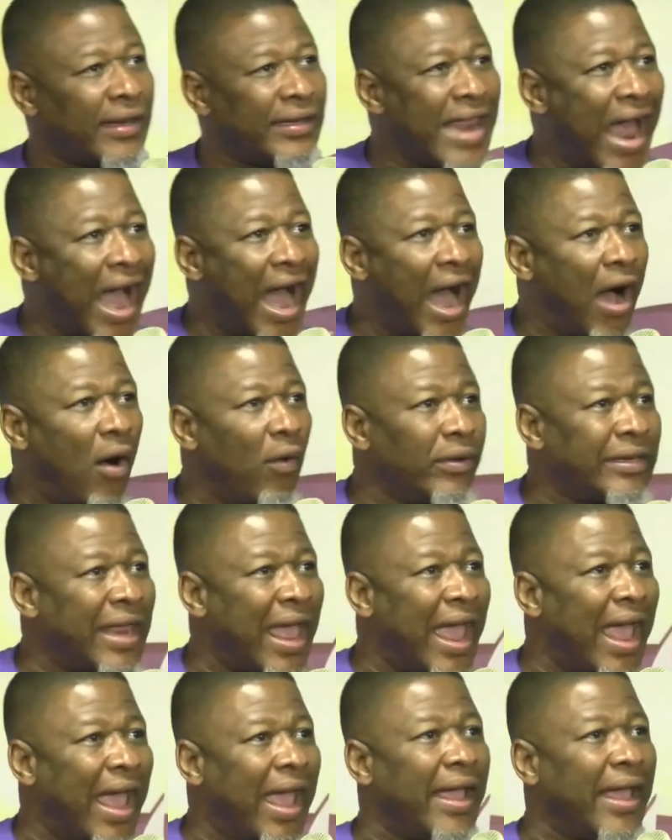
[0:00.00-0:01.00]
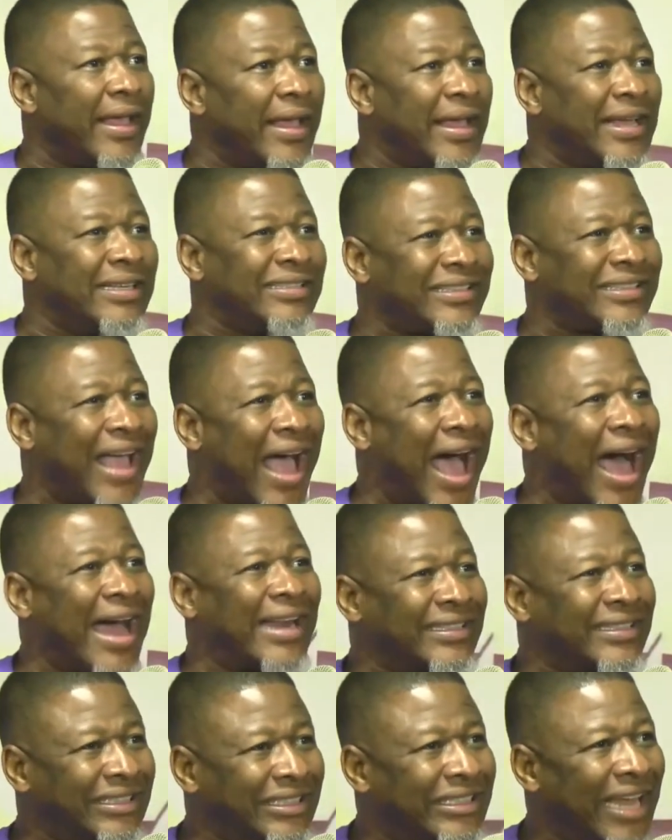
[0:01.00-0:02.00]
now there is at
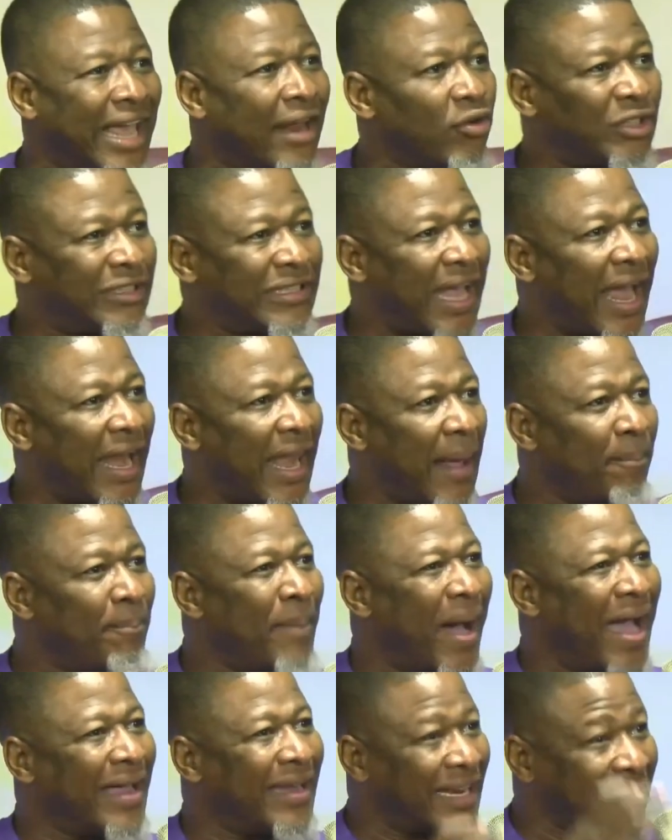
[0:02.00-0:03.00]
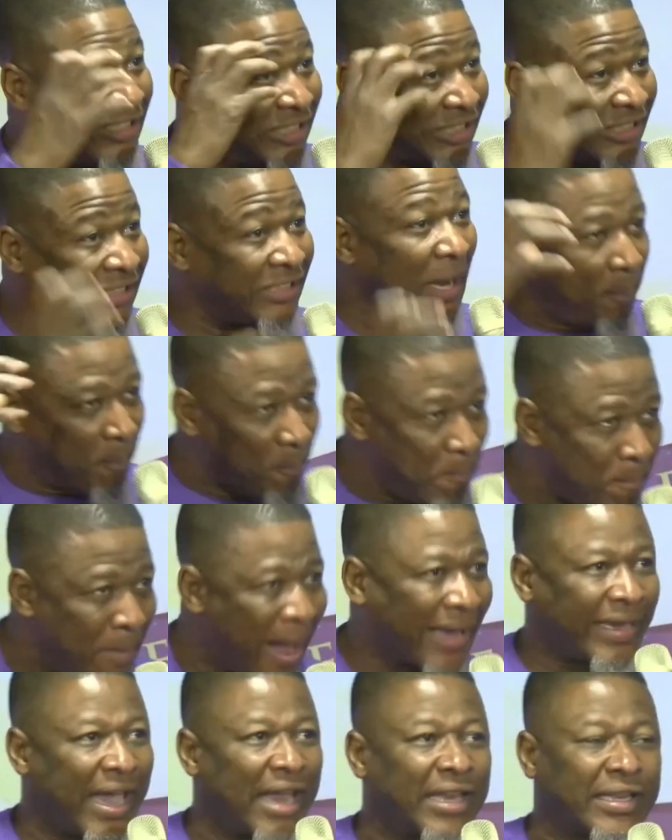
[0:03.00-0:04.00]
Jerusalem by the sheep
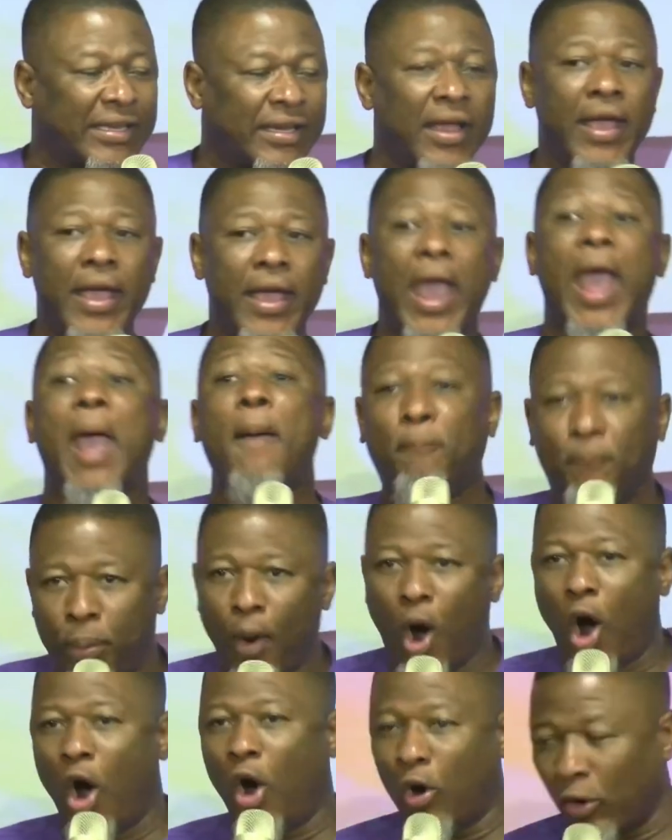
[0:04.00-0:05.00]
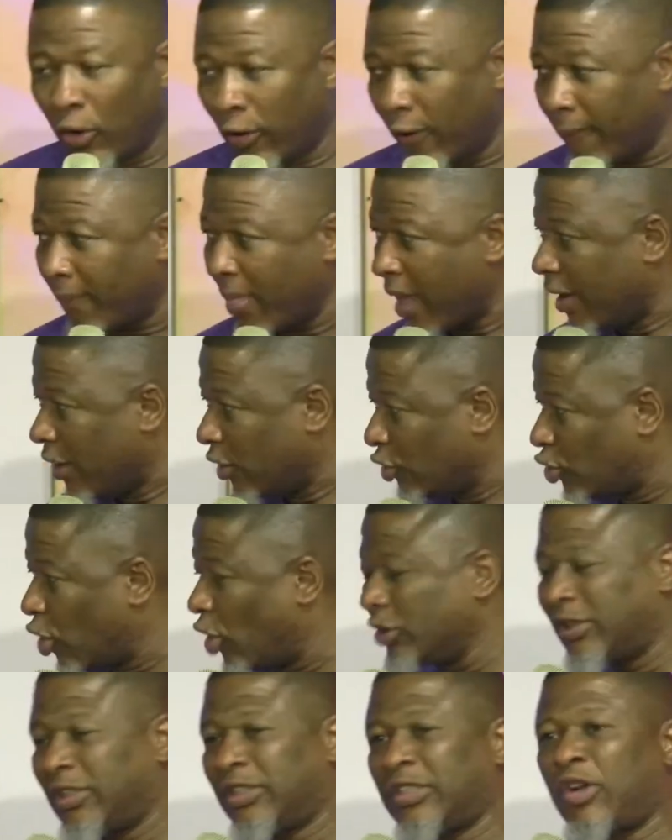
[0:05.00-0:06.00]
market a pool.
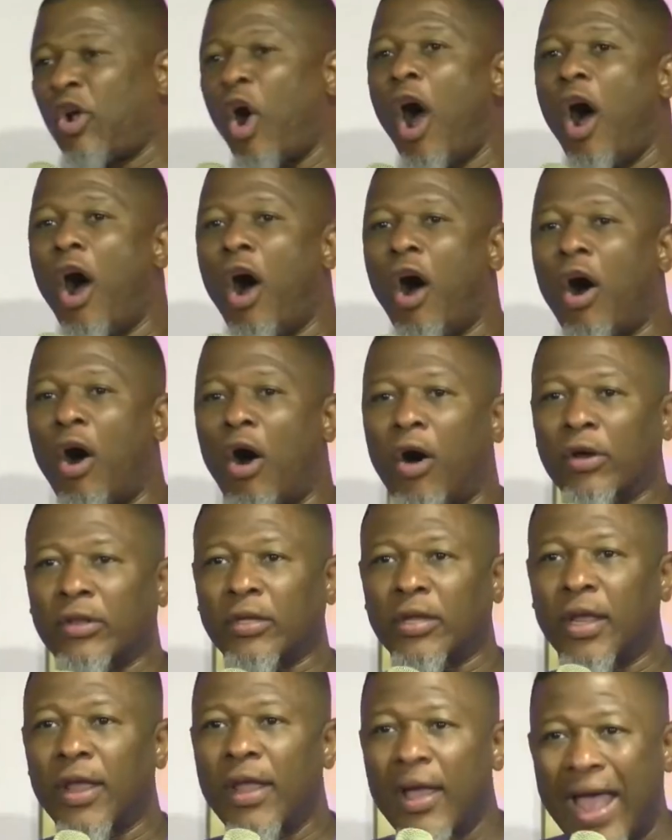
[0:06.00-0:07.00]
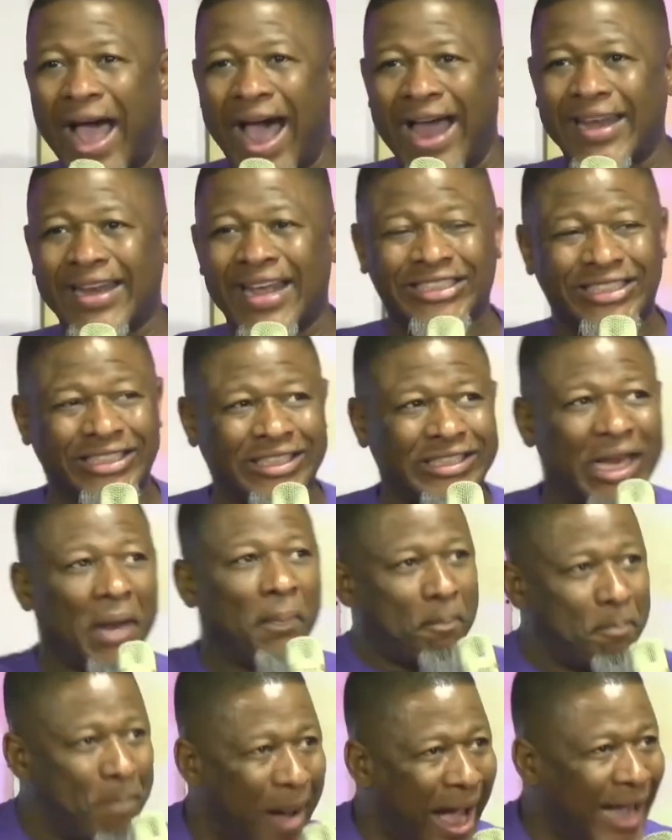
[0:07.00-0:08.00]
So God at the
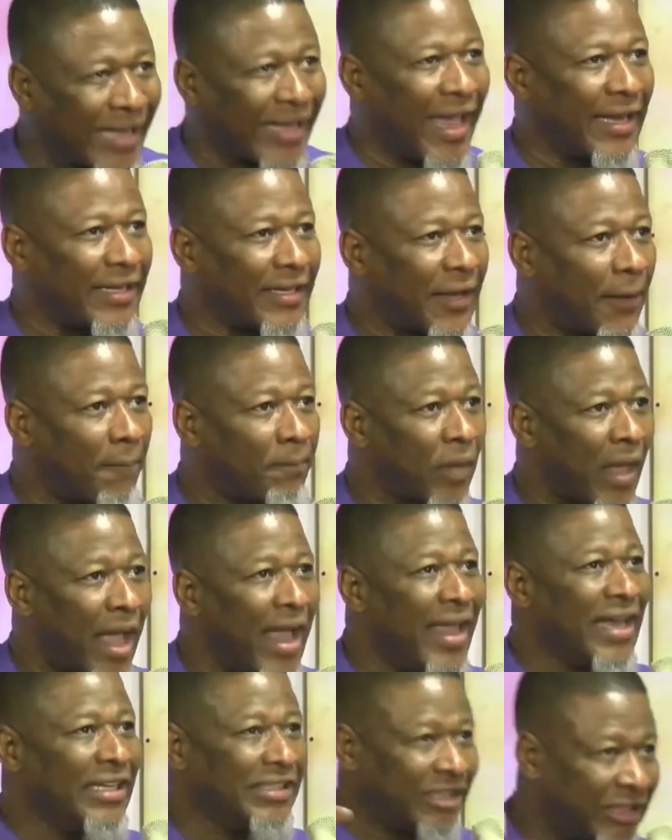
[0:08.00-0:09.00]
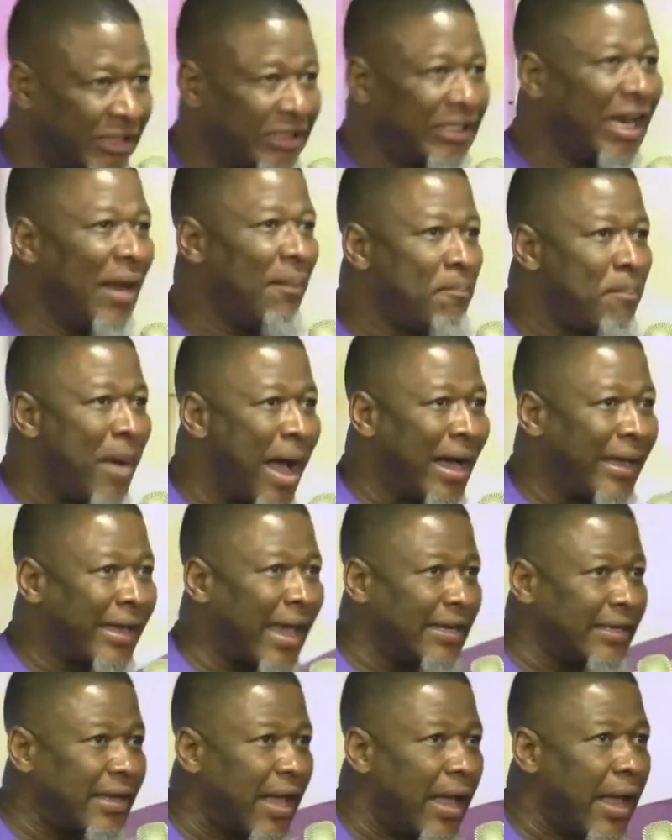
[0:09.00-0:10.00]
sheep market, a sheep
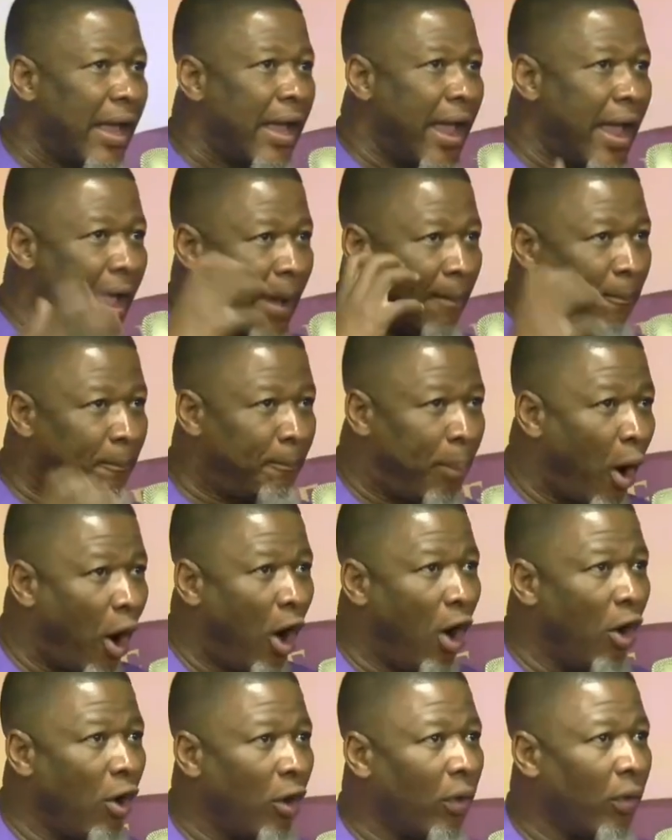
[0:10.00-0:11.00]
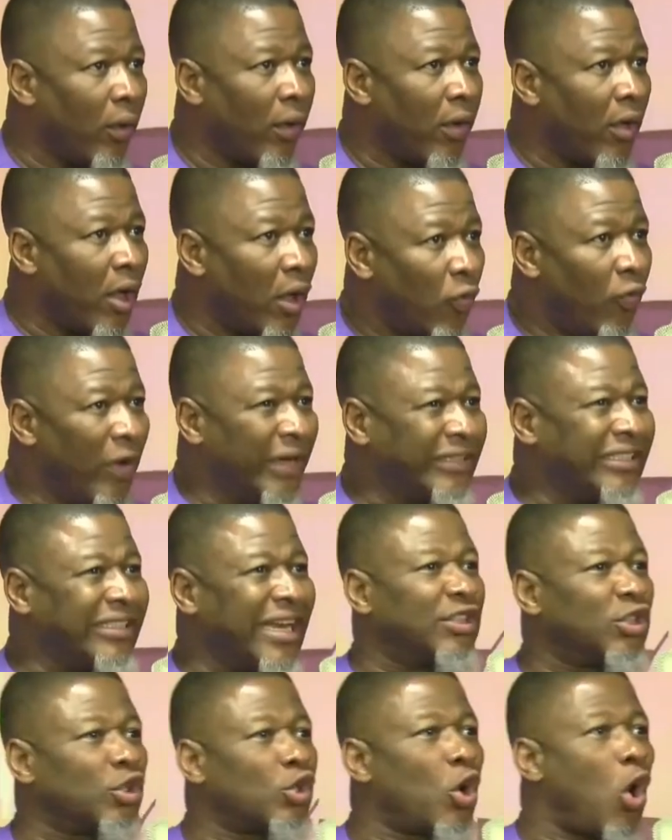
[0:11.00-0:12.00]
market, a pool, which
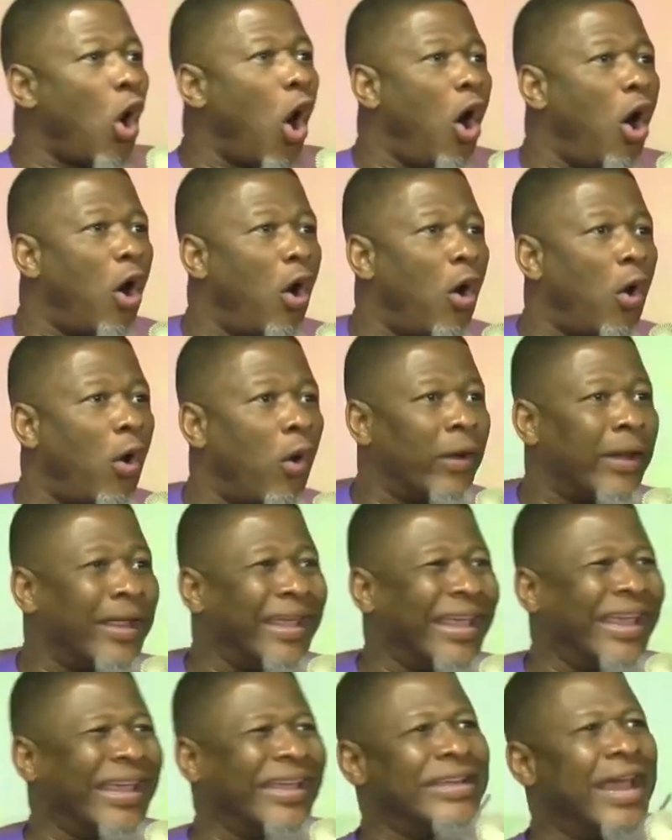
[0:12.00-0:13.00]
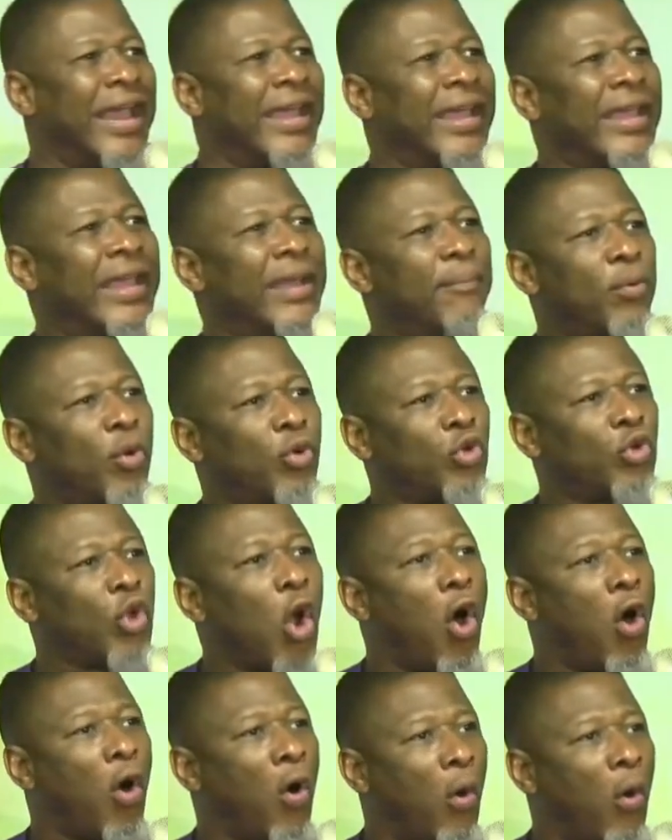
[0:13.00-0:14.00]
is called in the Hebrew
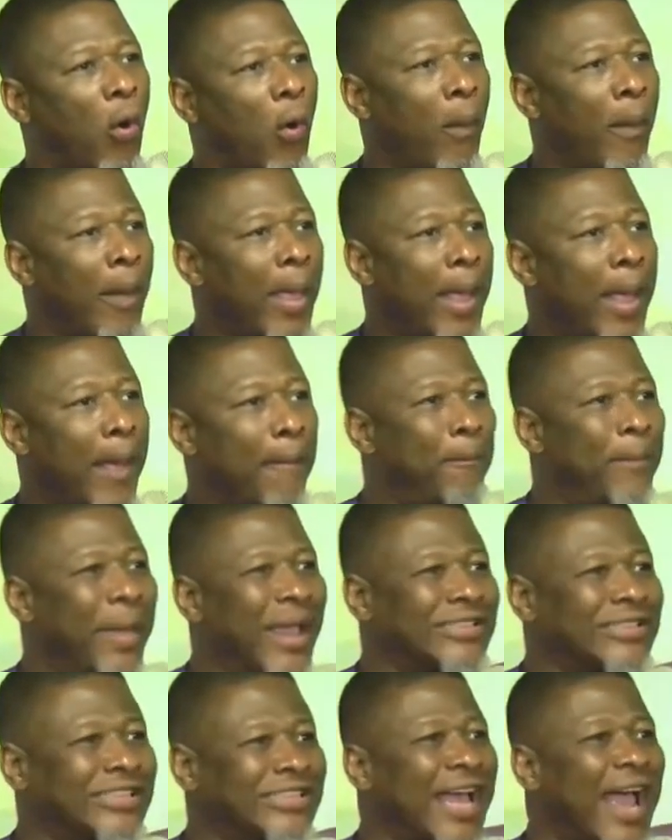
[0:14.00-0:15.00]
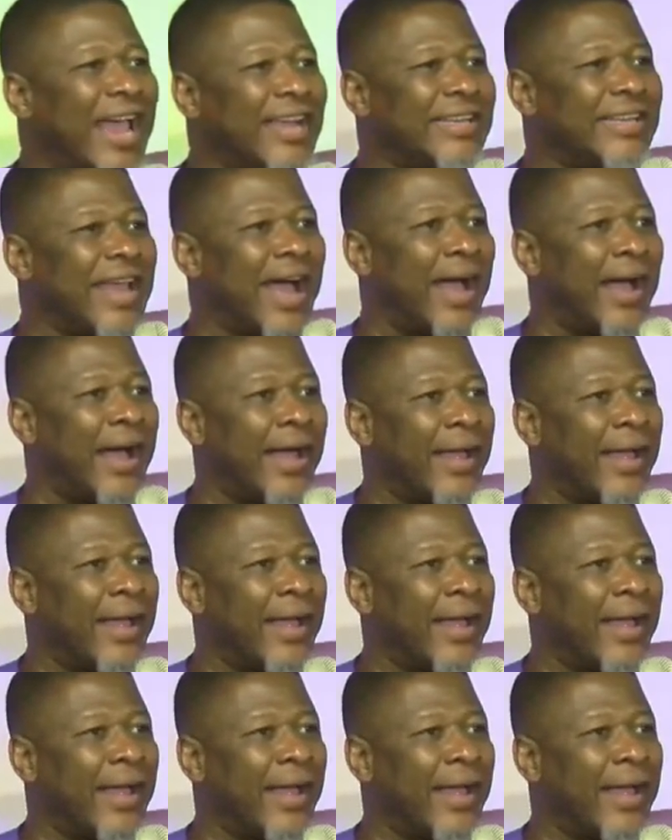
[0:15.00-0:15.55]
tongue Bethesda,